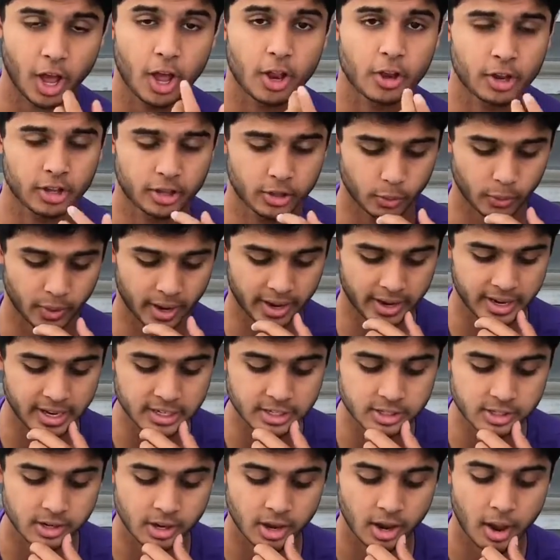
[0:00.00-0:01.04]
Another way
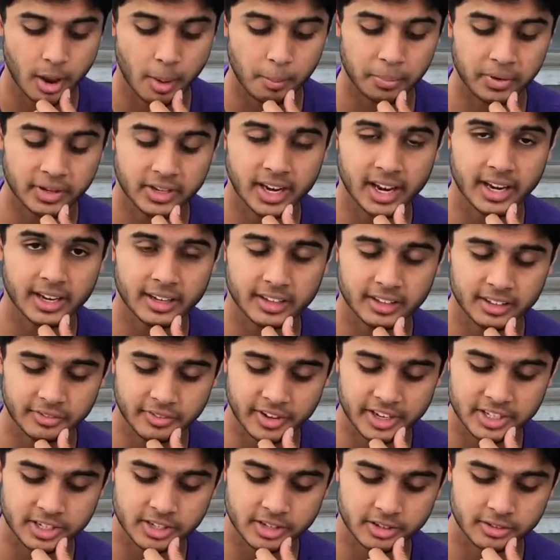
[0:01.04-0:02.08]
is protecting the
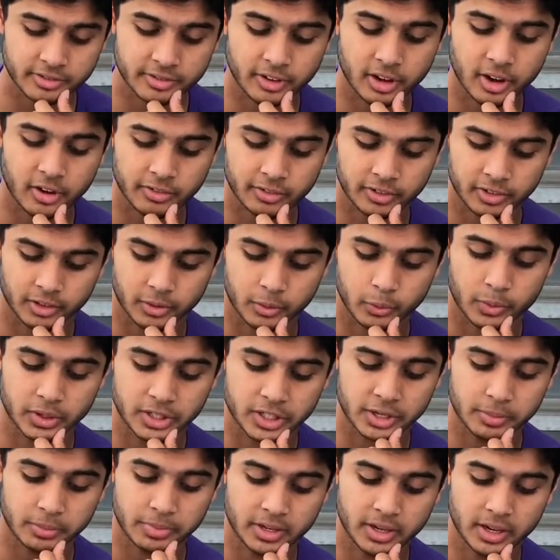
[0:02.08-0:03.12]
vegetative cover,
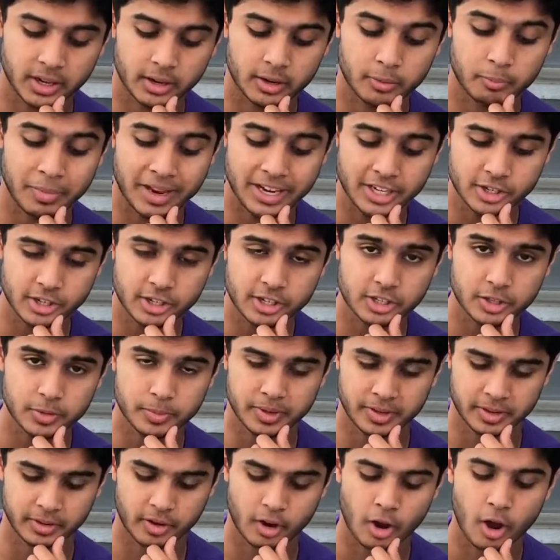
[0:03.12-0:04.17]
which can be a major
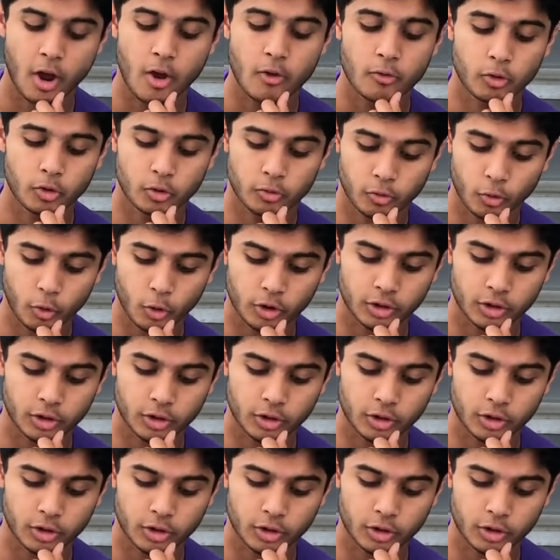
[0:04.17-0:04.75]
instrument for